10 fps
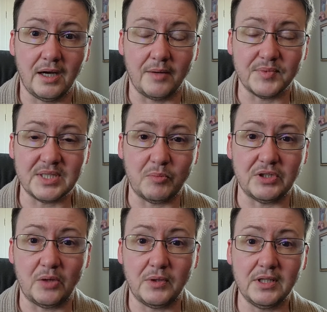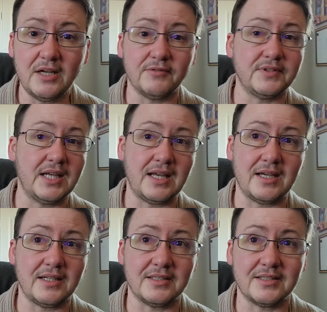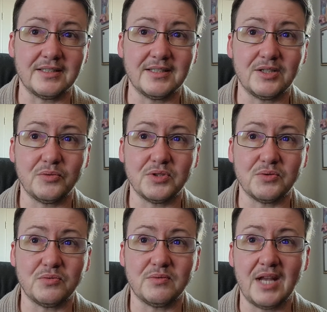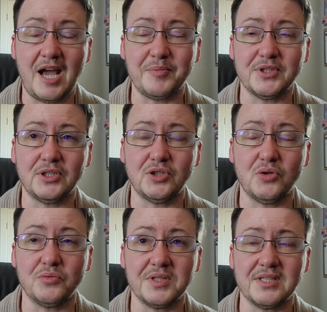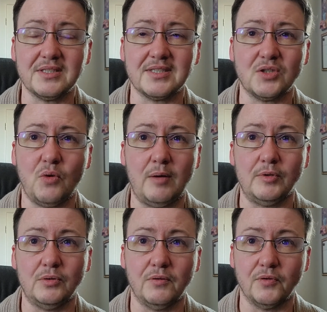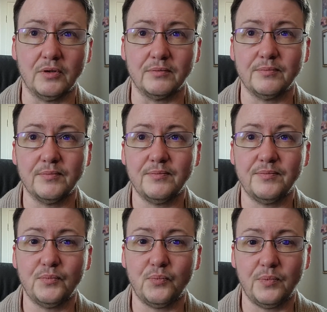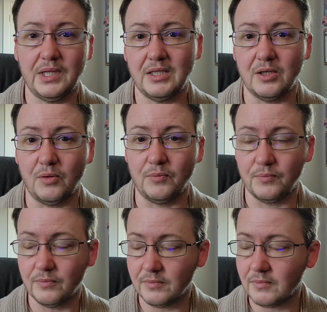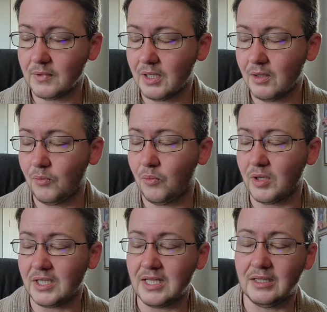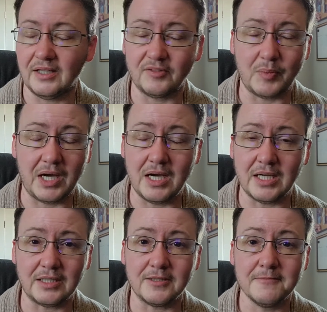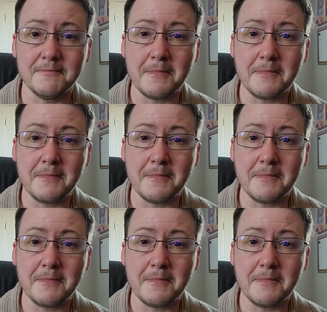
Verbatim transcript: um, someone that we loved, and there was absolutely no reason to squabble over, you know, what he left behind.